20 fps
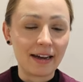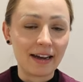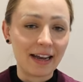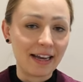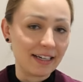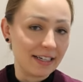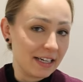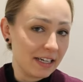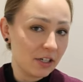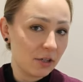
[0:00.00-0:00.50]

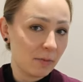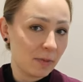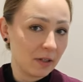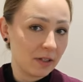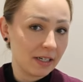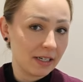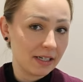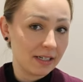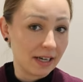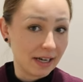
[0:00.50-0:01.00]
And each
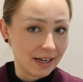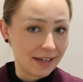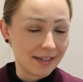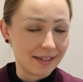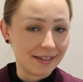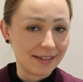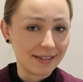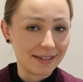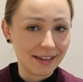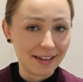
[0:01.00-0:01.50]
building
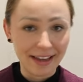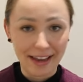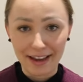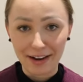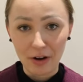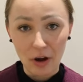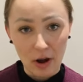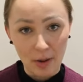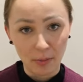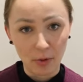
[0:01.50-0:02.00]
does,
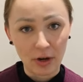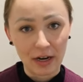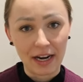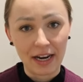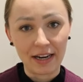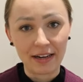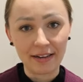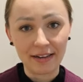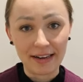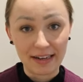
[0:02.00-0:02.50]
again,
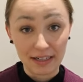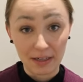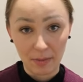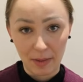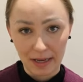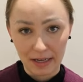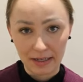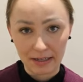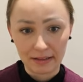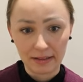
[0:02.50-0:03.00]
operate
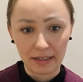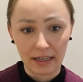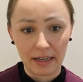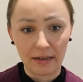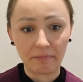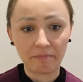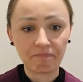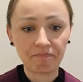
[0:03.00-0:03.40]
independently.